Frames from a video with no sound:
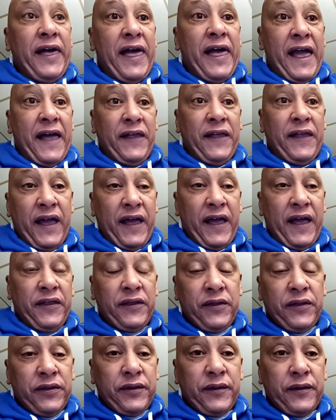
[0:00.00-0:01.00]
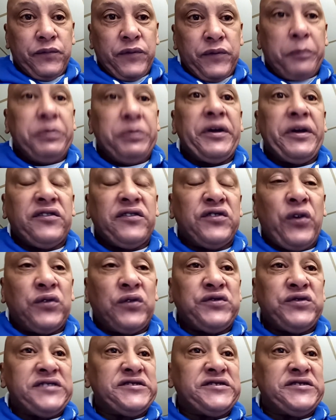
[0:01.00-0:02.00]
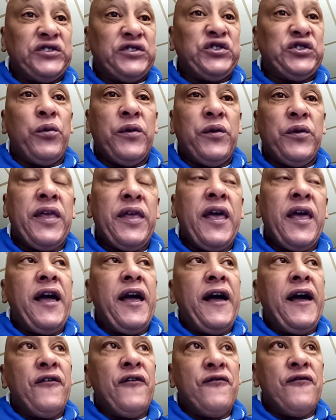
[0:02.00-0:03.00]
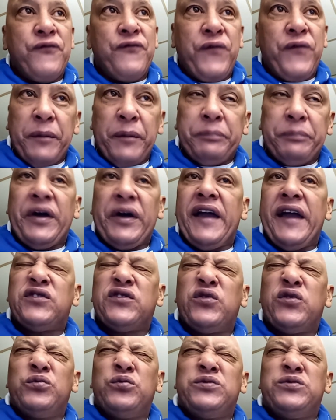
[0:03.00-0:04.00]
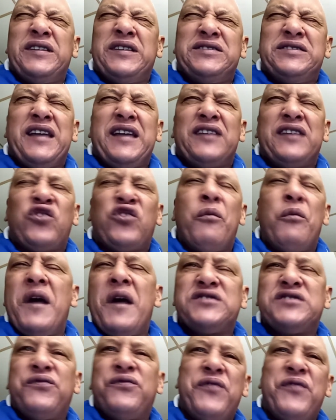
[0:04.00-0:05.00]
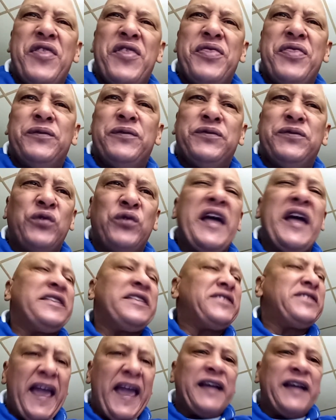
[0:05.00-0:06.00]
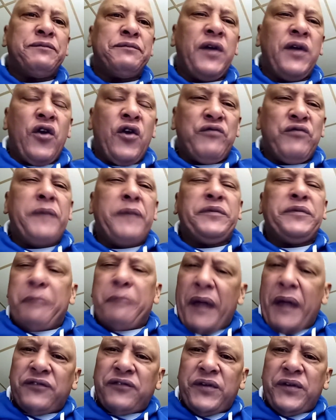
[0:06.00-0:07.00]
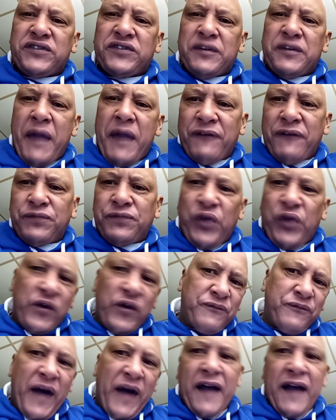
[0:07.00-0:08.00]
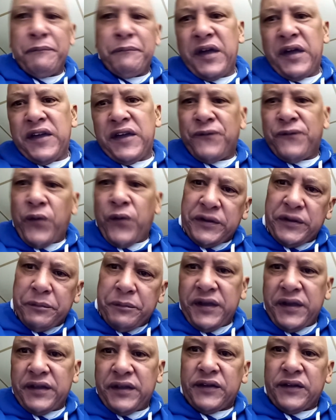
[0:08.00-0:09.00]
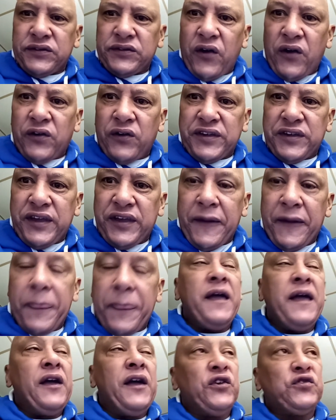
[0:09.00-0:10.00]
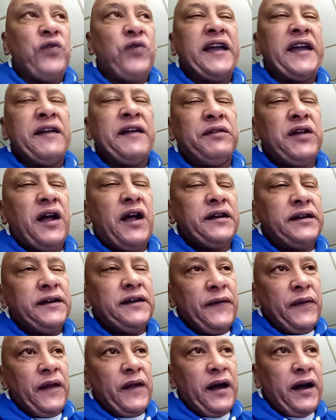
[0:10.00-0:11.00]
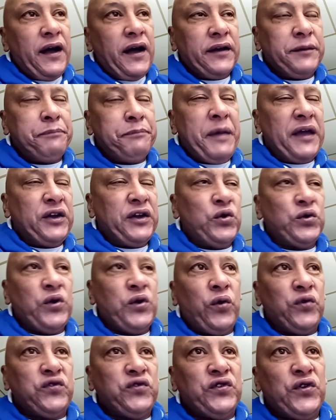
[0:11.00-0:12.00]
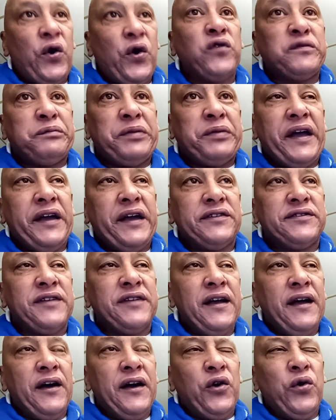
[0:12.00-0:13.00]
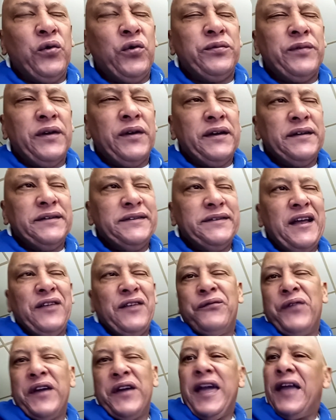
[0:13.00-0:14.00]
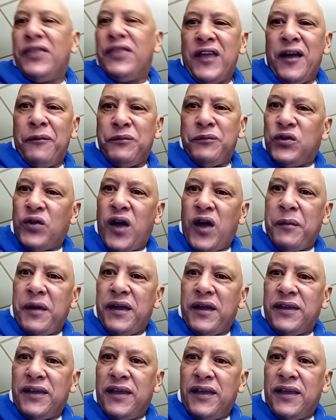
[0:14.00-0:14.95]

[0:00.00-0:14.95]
and the Players Association are doing for the players who did so much so that they can reap the benefits and make $35 million, $40 million a year. So I give a lot of big kudos to those players. Didn't forget them, you know what I mean?